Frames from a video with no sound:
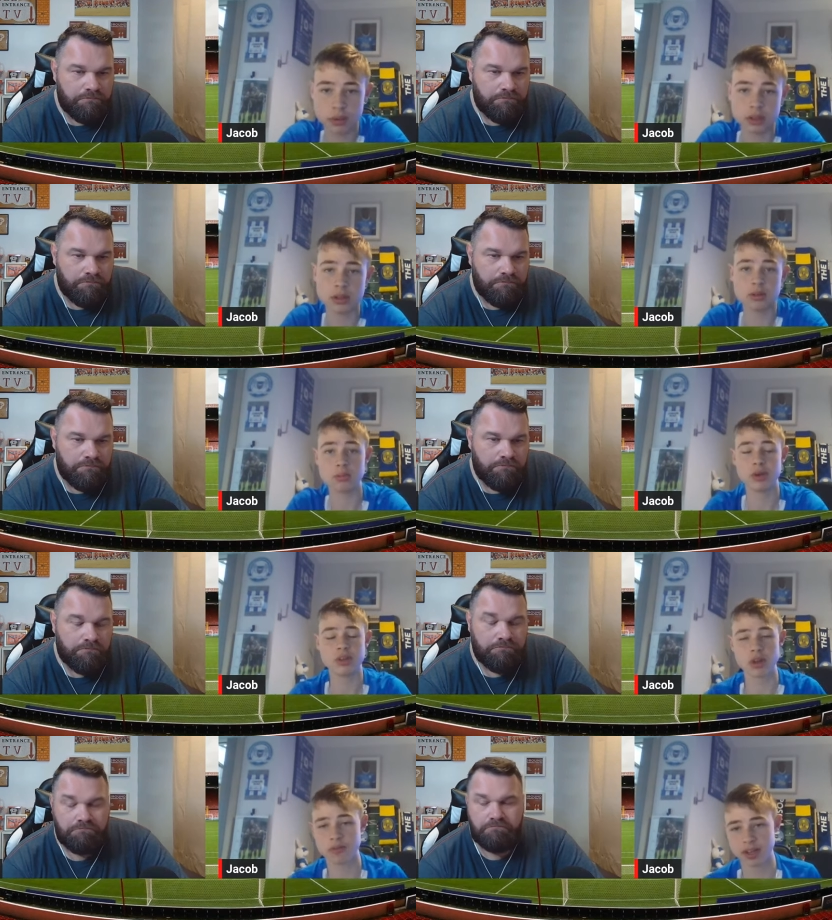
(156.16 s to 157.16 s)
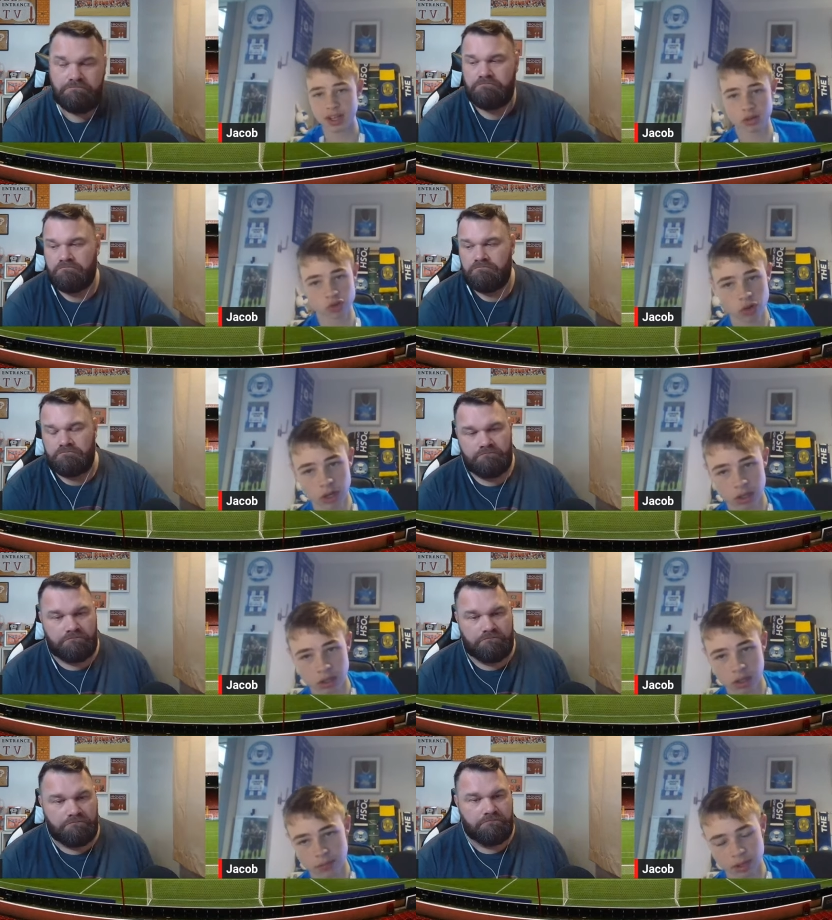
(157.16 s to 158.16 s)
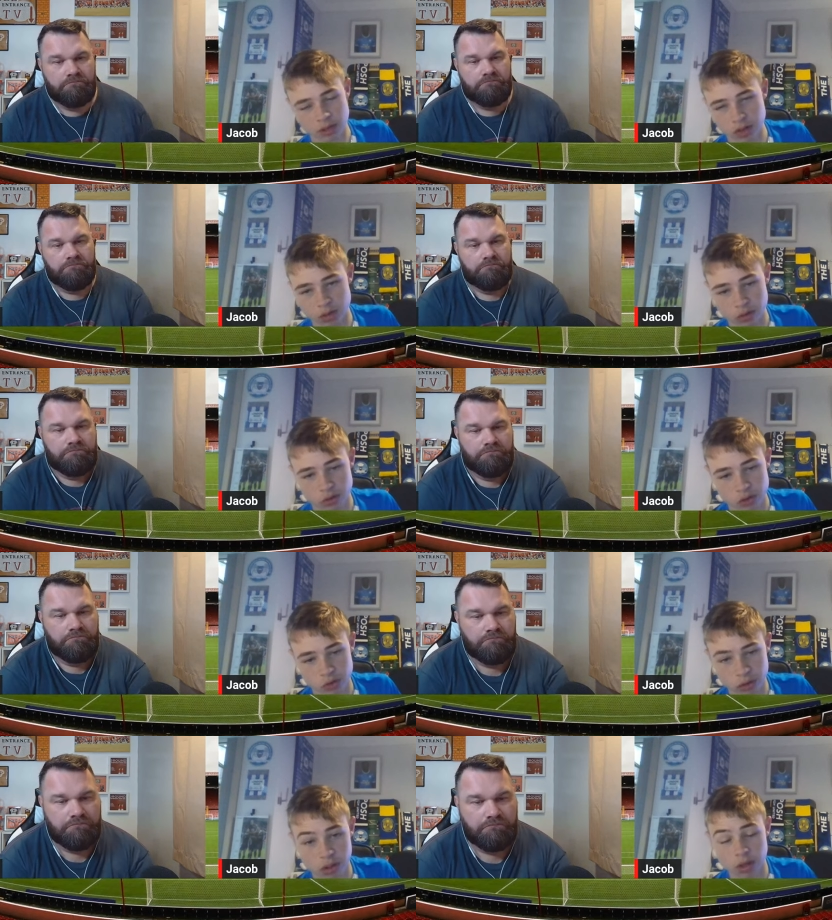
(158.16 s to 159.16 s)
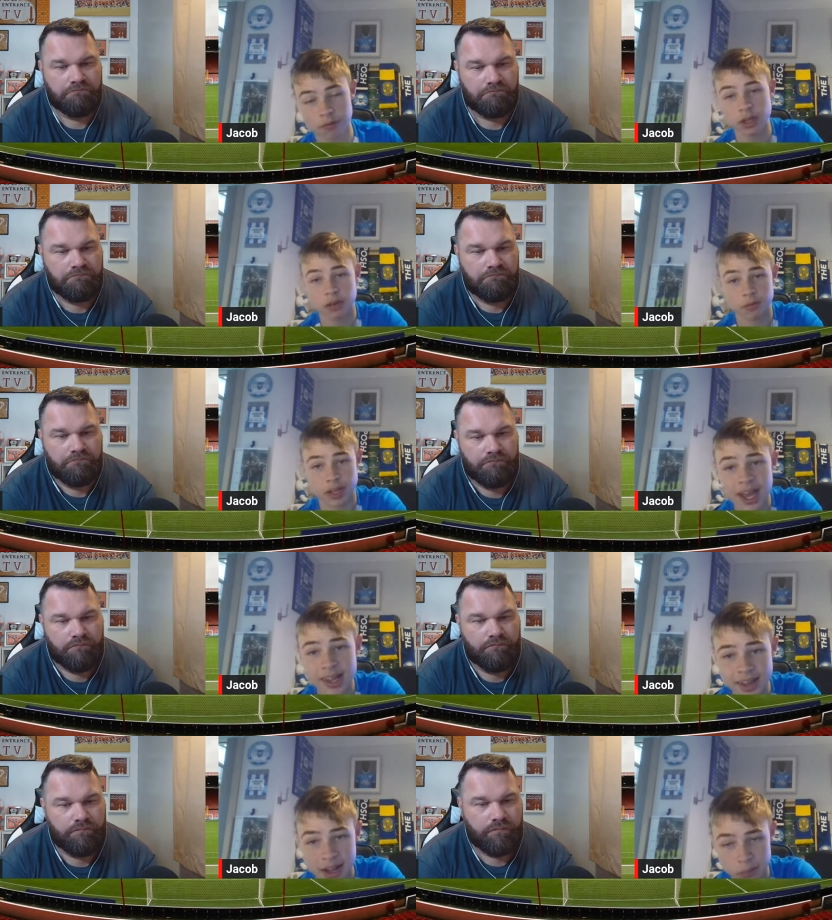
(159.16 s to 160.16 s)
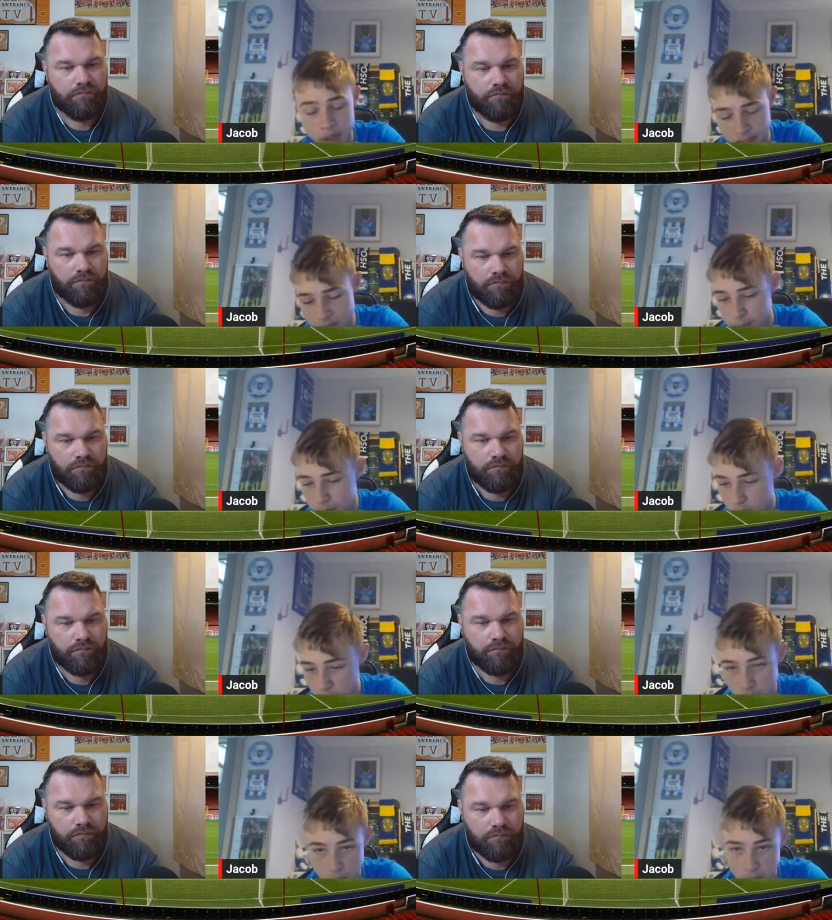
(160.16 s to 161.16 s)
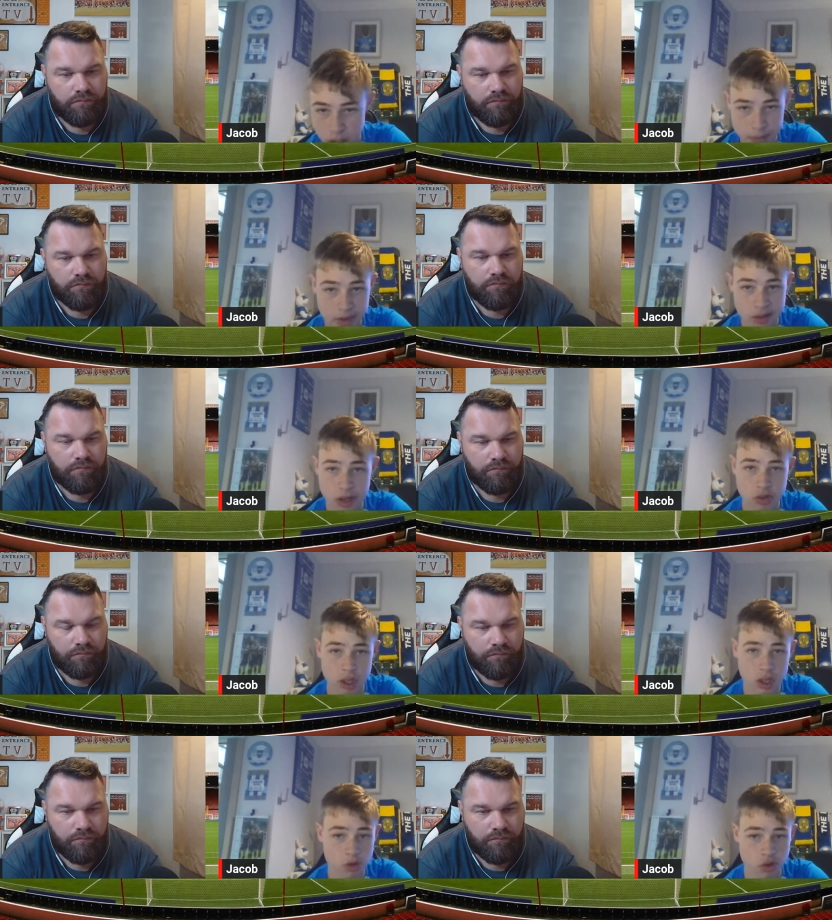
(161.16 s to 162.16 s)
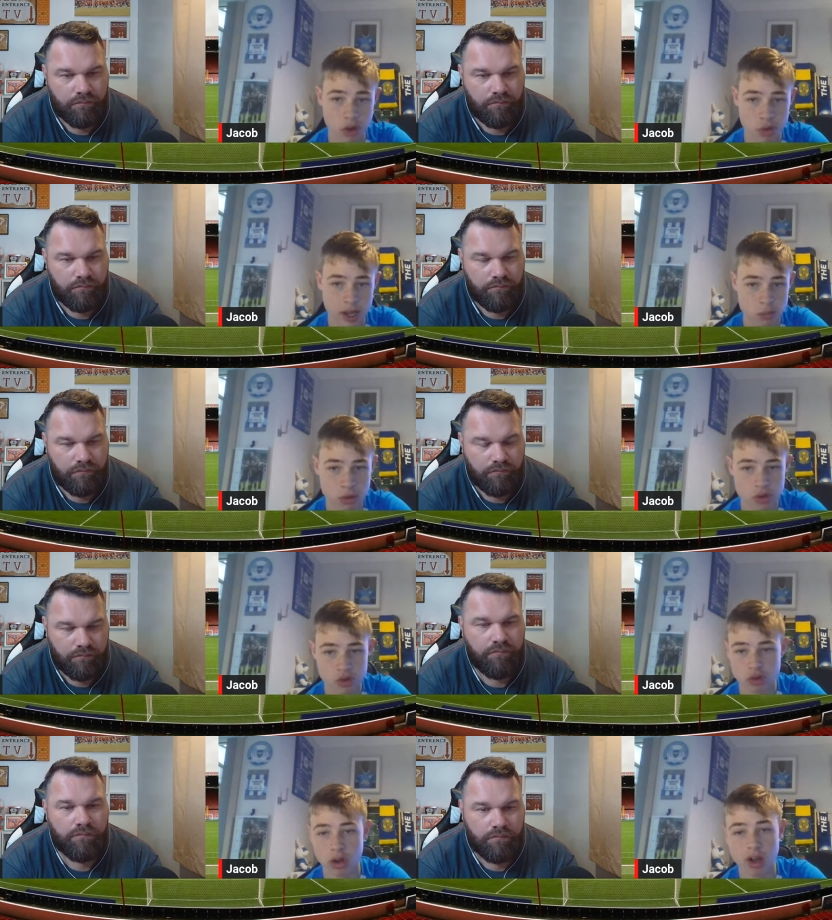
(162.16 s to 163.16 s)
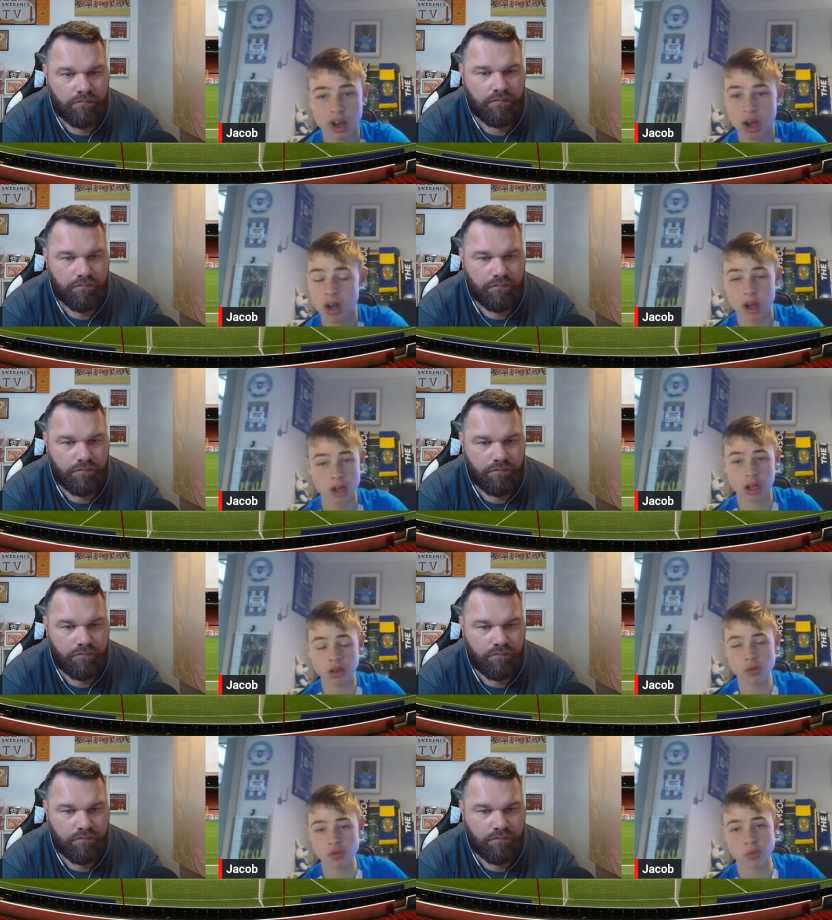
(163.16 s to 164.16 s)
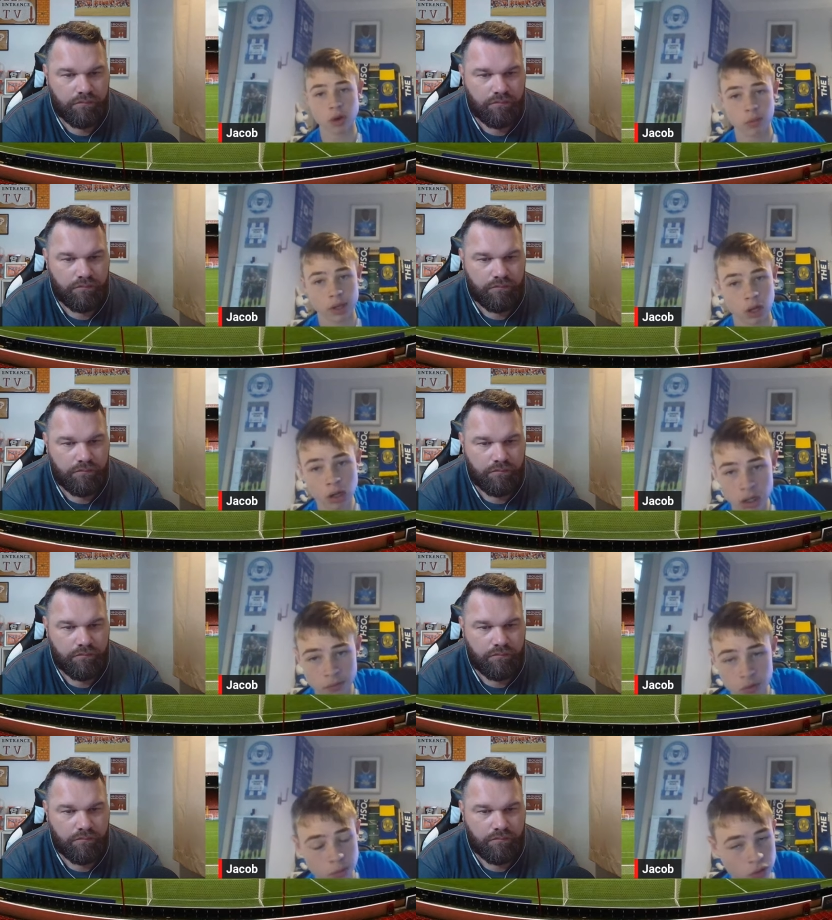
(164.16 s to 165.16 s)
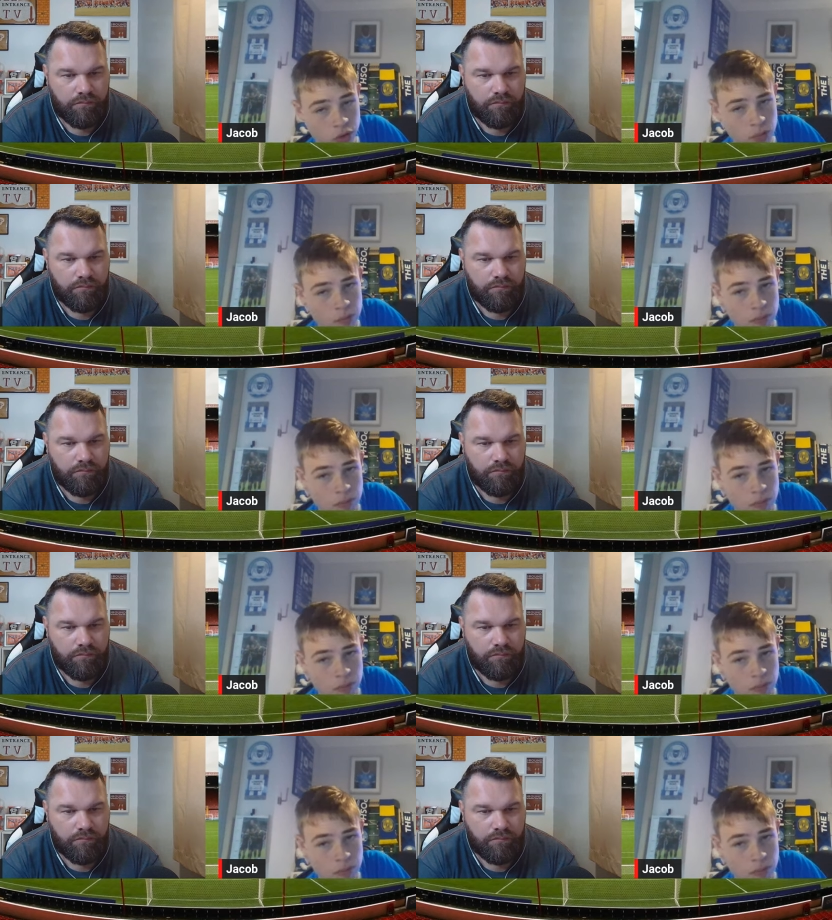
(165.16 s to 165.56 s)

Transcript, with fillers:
Speaker 1: but we definitely need a striker coming in the January transfer window. And I think if we get that and we keep like play like Kioso, Edwards, I, I, don't see why we can't go for top two.